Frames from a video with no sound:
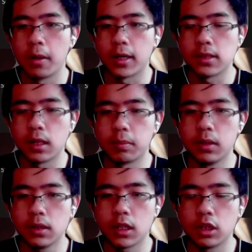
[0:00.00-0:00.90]
Except
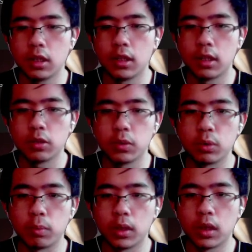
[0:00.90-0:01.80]
this actually allows me
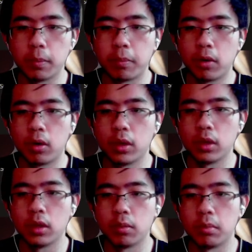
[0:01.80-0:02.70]
to win a
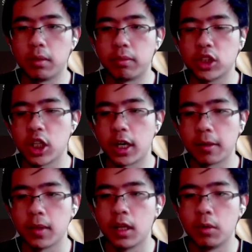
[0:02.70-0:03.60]
pawn with
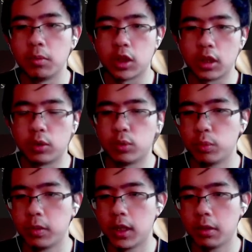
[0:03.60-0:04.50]
check, which I
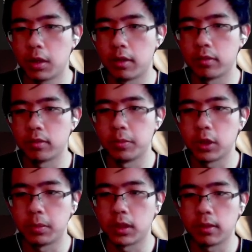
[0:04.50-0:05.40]
do play. If the
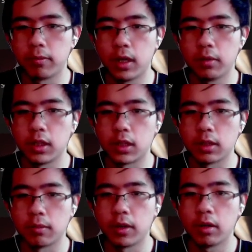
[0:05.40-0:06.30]
bishop takes f5, e takes
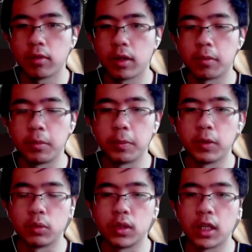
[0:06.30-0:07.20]
f5, I'm
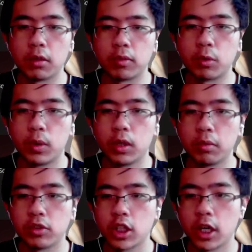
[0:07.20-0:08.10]
able to take with the queen
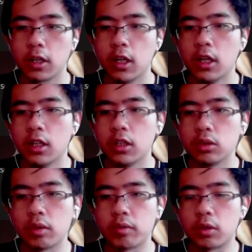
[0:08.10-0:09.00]
with check.
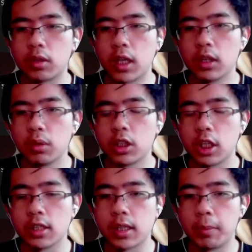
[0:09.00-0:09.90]
So after king to
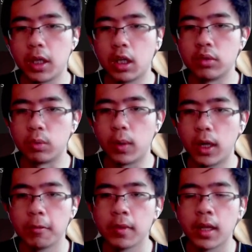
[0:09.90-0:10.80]
h8 stepping out of the
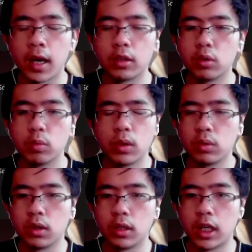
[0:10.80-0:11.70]
way, I don't want
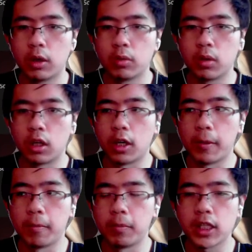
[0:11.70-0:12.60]
to
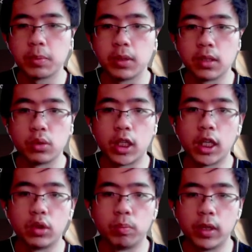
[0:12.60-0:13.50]
allow black's pieces to
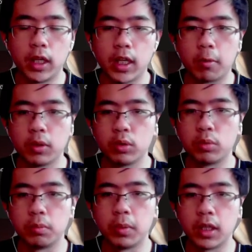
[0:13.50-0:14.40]
get into play. I want to
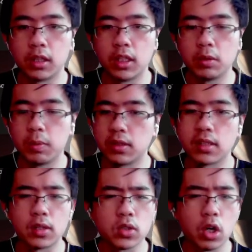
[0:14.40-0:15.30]
make these
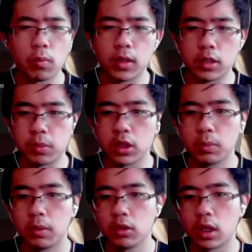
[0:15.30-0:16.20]
pieces as awkward as
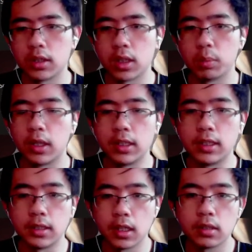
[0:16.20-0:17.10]
possible, so I decided to play
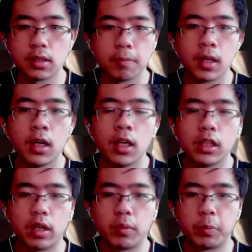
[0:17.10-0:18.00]
e6.
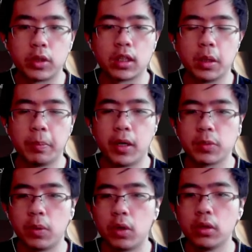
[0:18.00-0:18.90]
Now I have a protected
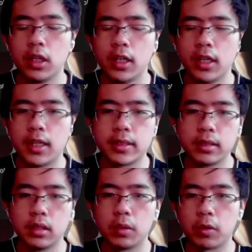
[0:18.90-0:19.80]
passed pawn. It's
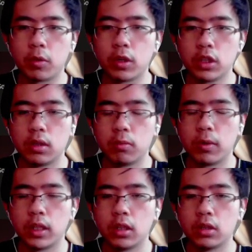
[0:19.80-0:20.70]
still a question of
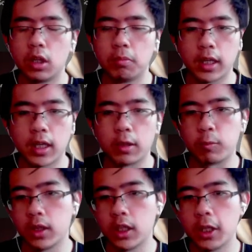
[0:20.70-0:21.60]
whether or not black
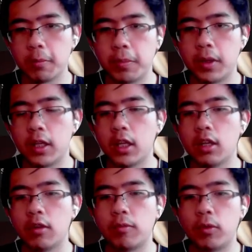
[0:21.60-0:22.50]
can win it, but
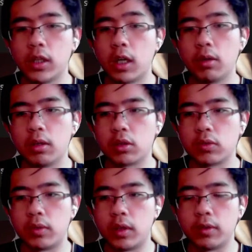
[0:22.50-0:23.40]
for now it looks
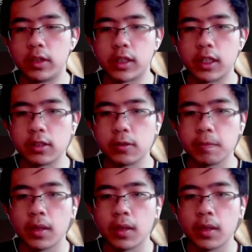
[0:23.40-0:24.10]
very nice.